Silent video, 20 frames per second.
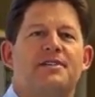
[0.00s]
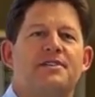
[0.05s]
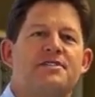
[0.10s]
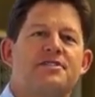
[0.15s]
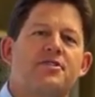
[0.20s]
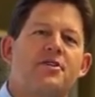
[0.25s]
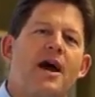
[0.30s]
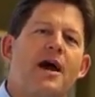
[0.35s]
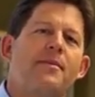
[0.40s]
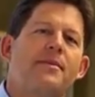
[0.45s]
to
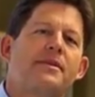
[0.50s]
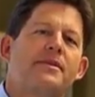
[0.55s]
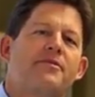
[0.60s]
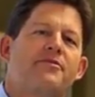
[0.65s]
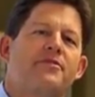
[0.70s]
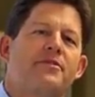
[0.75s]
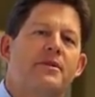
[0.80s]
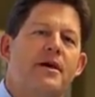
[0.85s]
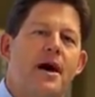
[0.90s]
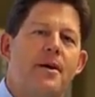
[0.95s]
describing
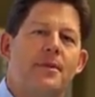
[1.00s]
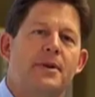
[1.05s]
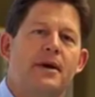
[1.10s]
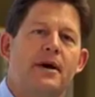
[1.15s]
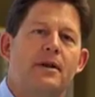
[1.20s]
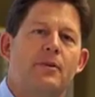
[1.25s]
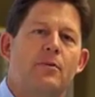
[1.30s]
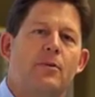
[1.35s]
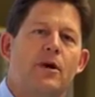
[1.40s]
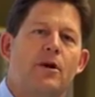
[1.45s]
the
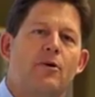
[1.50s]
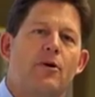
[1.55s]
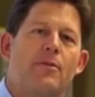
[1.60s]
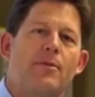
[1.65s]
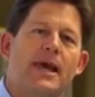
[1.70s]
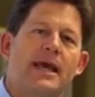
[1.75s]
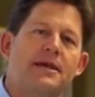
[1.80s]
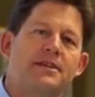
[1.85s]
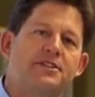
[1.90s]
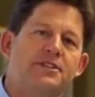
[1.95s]
phenomenon where we make